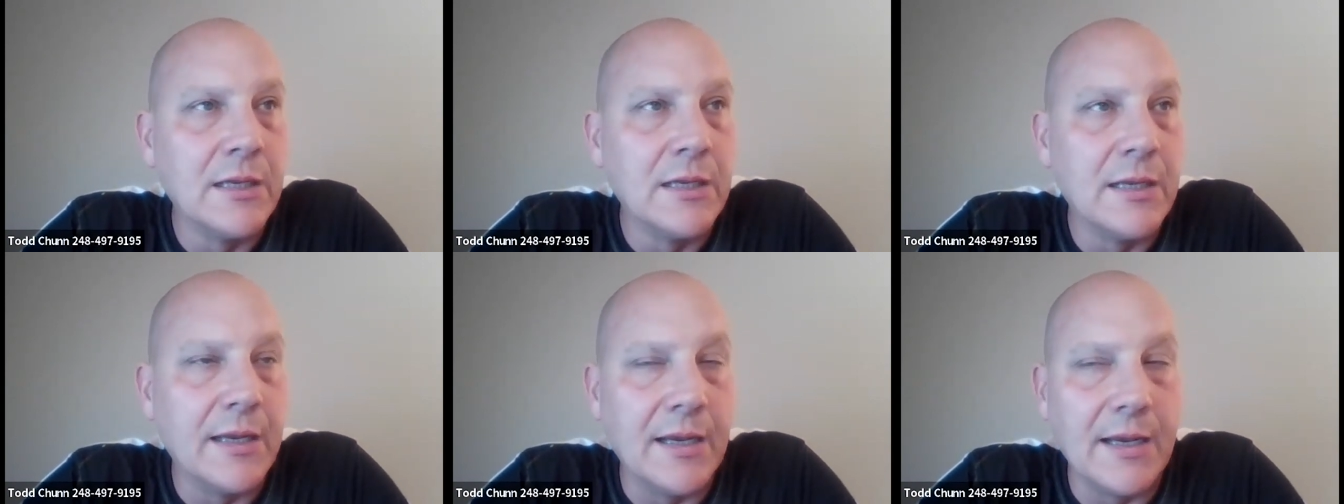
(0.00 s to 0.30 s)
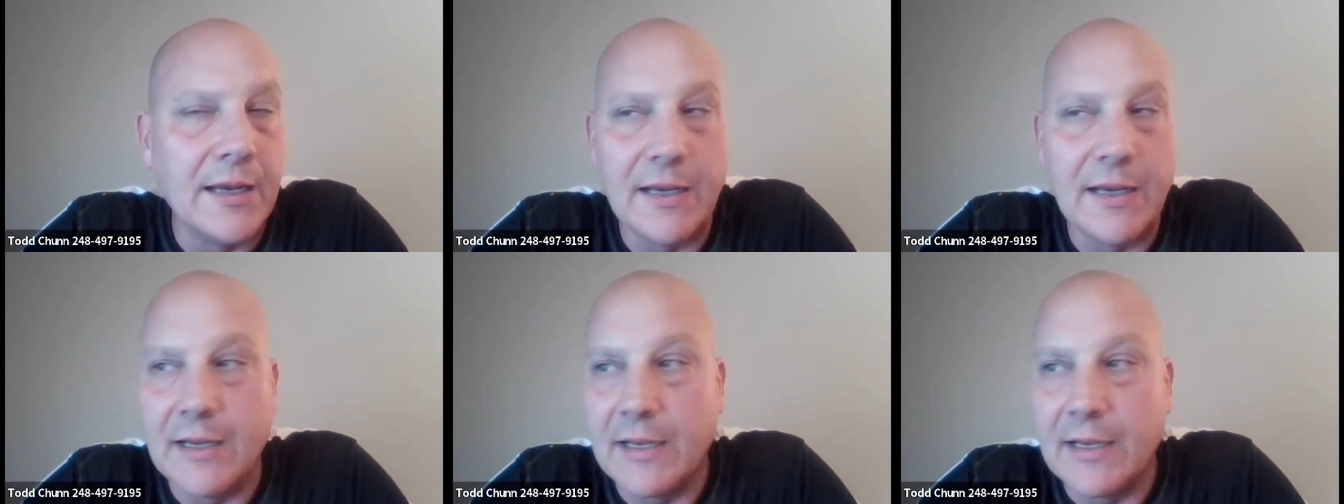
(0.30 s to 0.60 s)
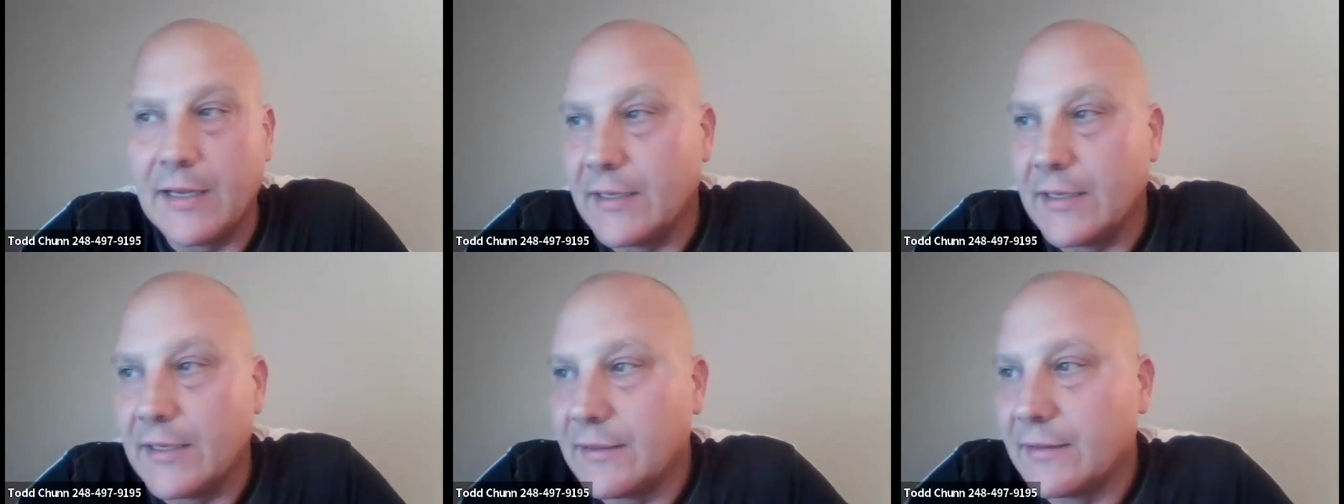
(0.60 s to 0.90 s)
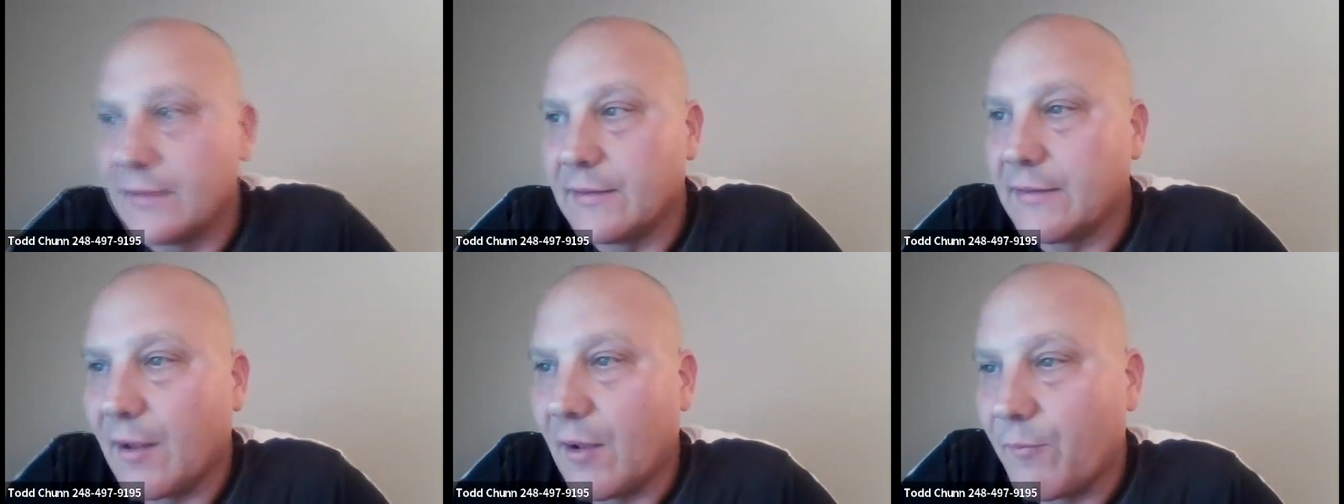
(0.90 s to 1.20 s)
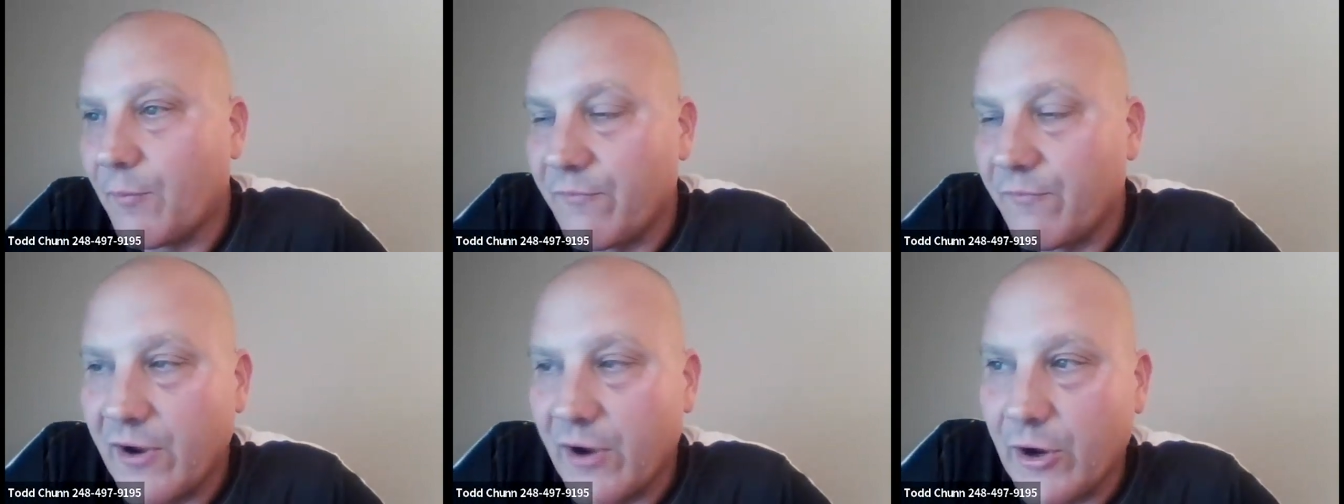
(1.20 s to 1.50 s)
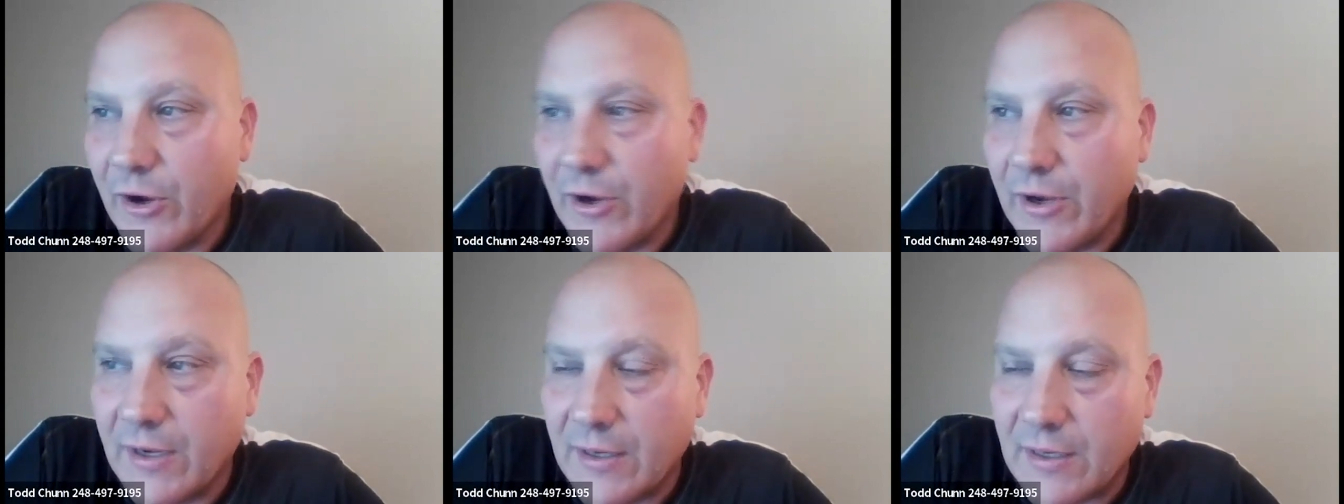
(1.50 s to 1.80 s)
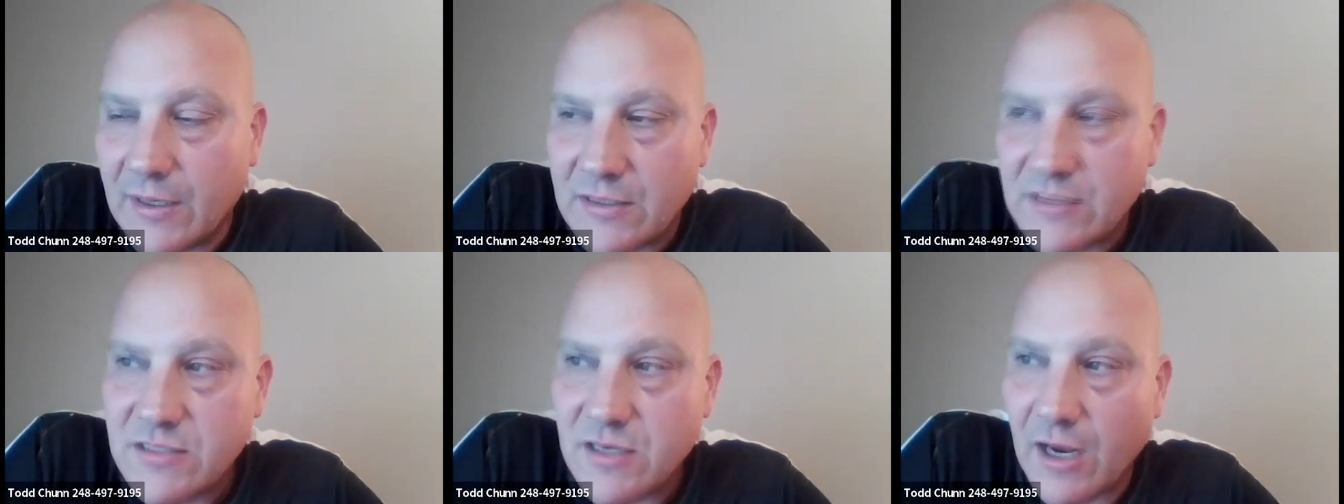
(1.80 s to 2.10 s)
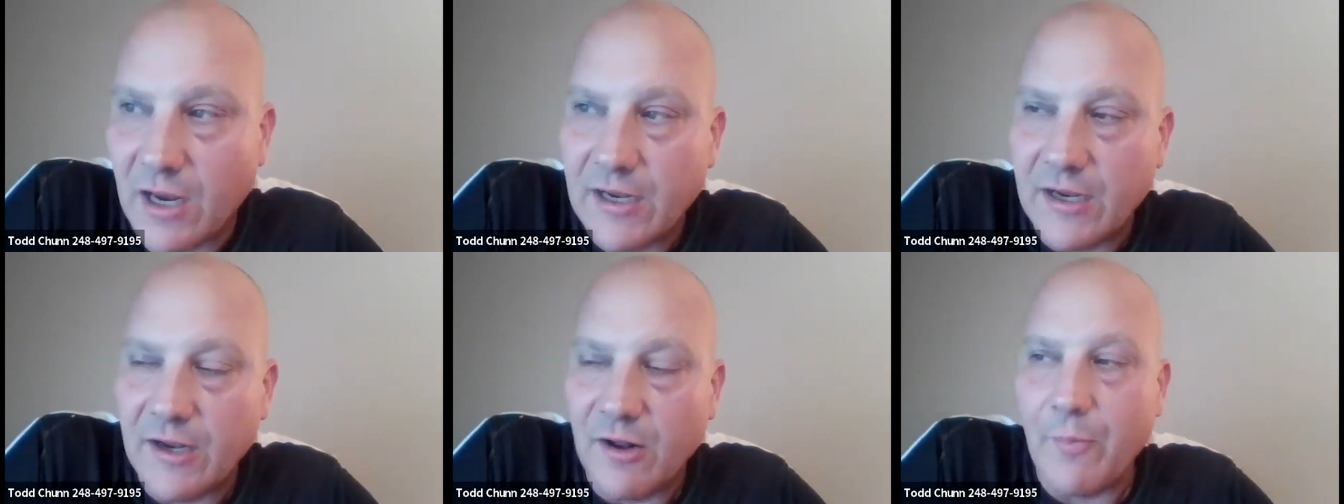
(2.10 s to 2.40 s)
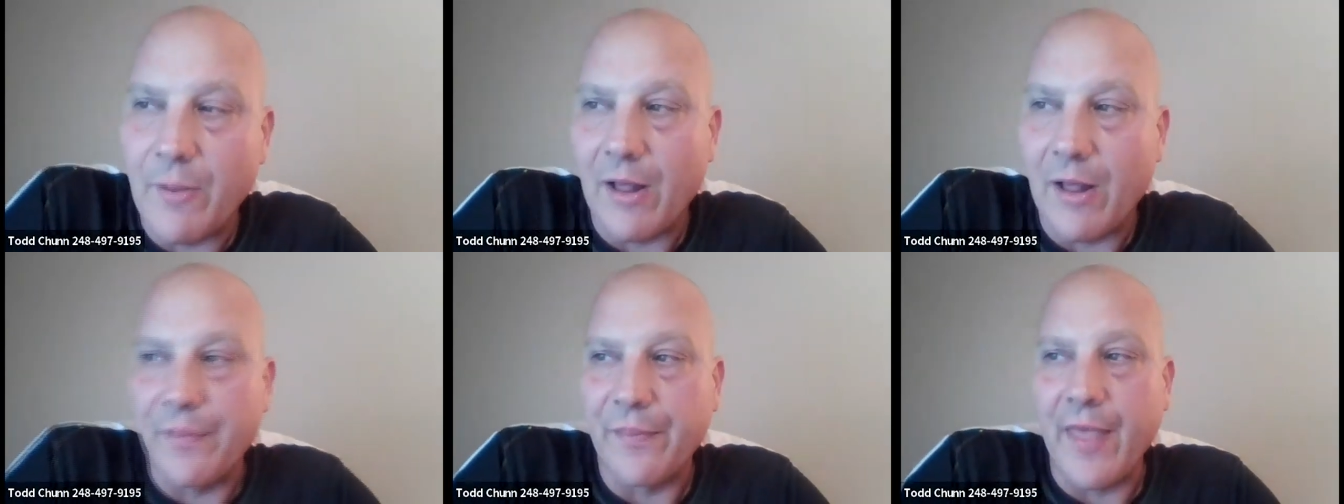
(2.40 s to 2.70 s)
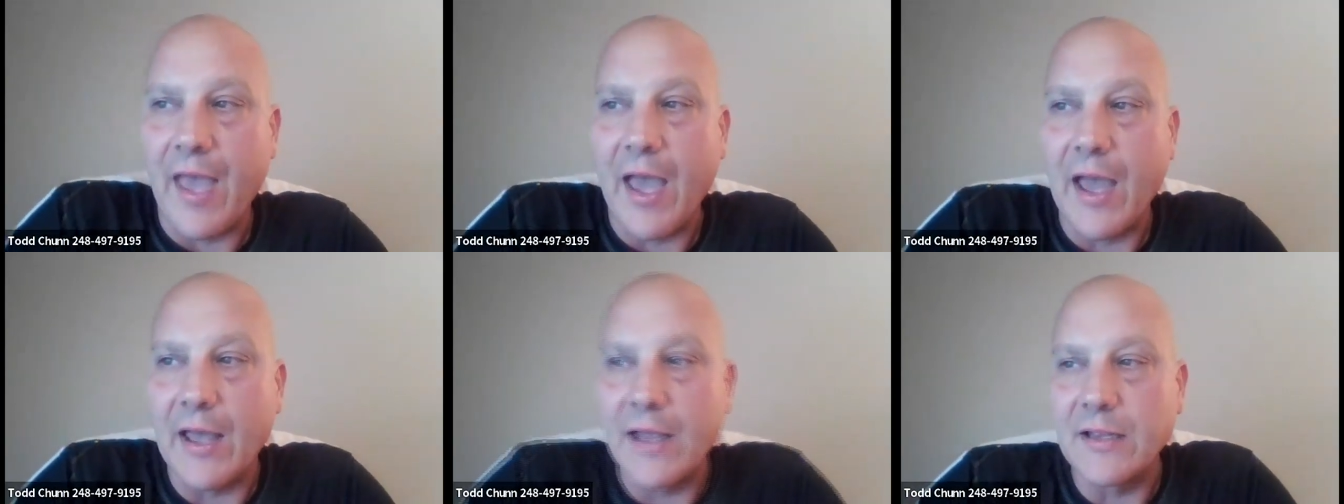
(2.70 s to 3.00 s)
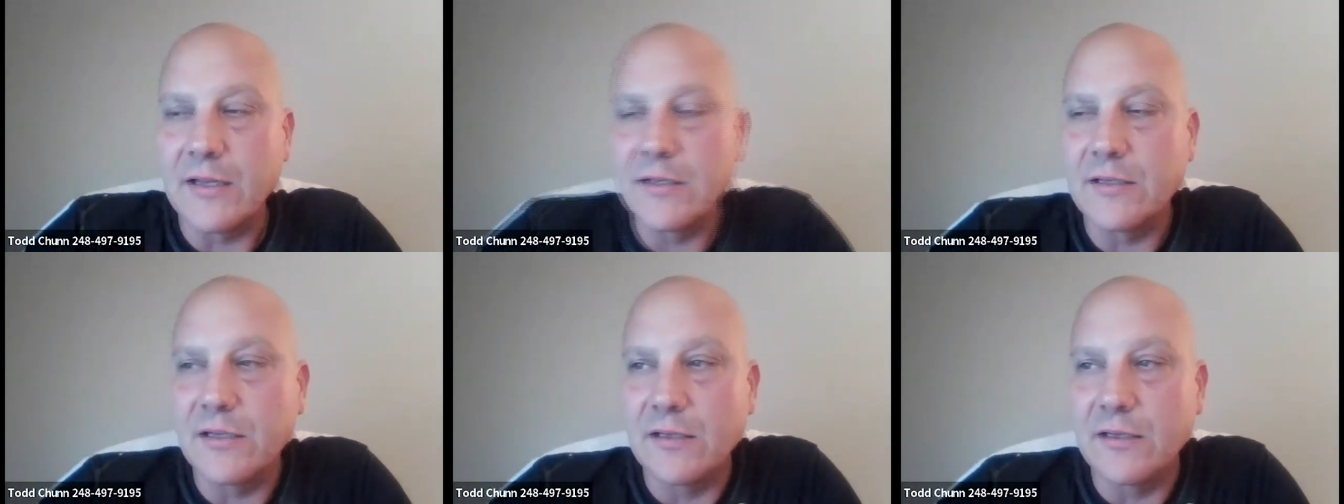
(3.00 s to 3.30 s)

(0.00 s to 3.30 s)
and I'm very excited about that.